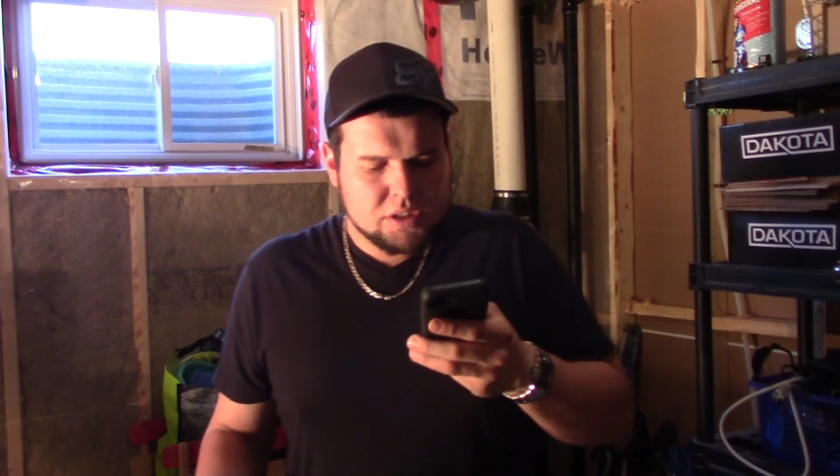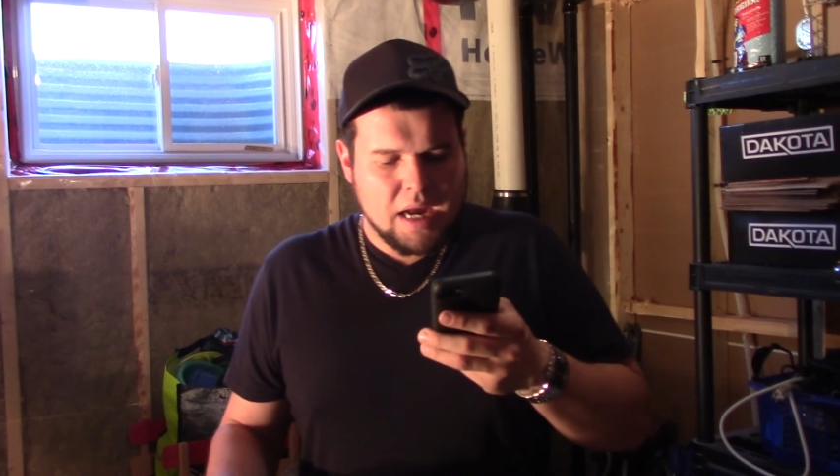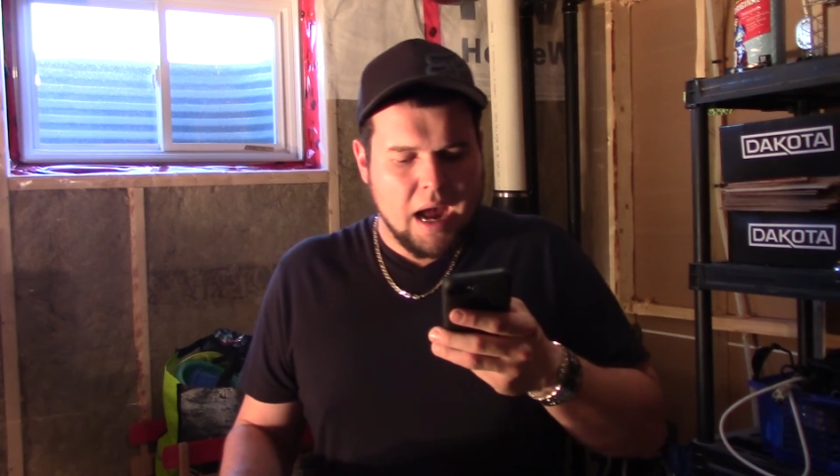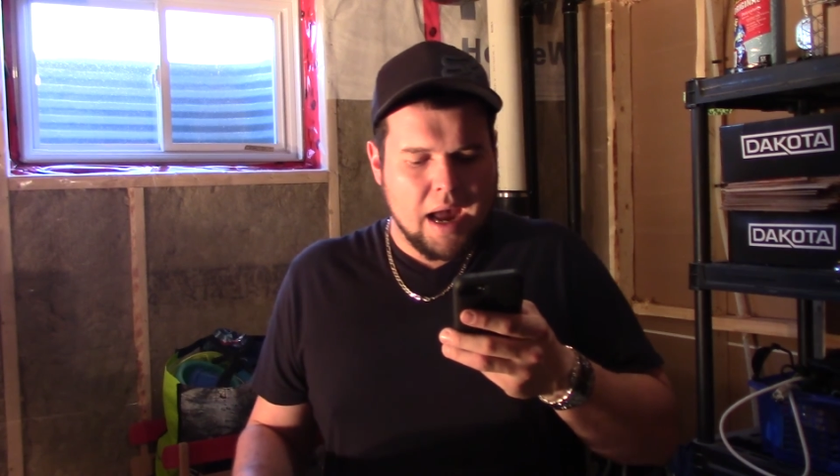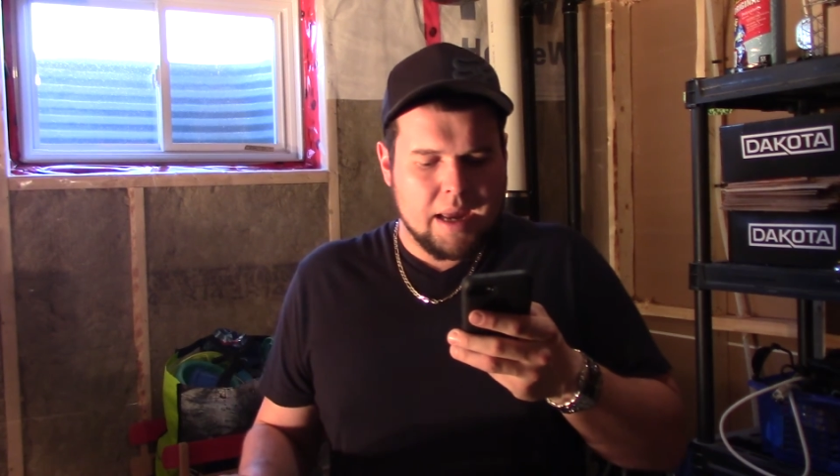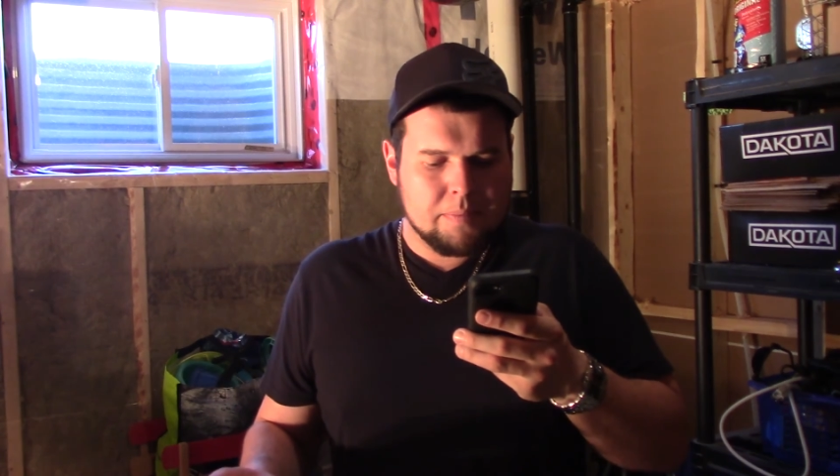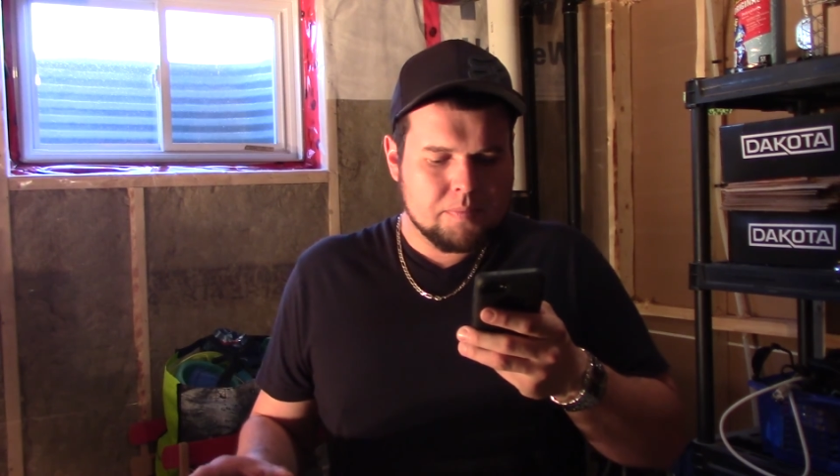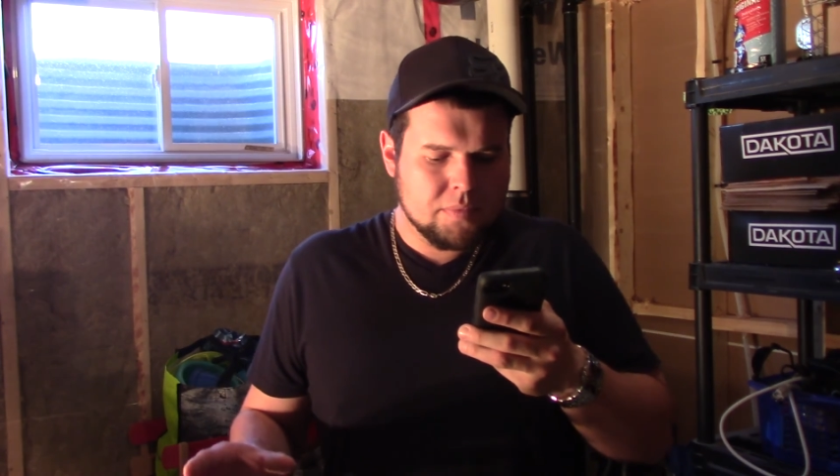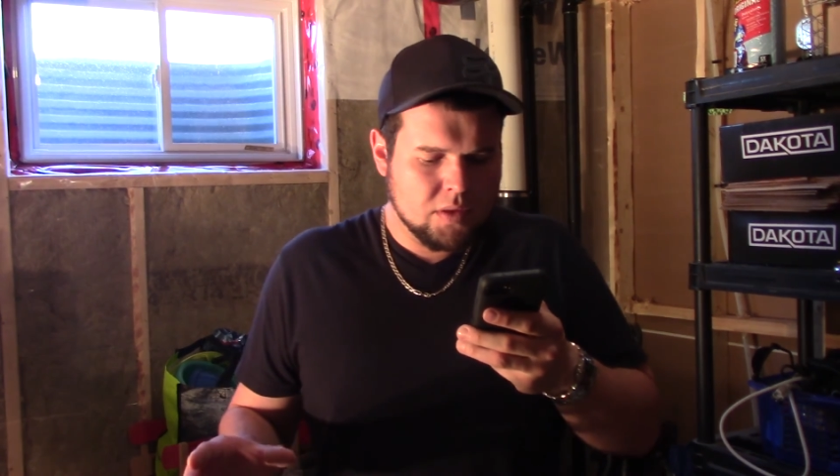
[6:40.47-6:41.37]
time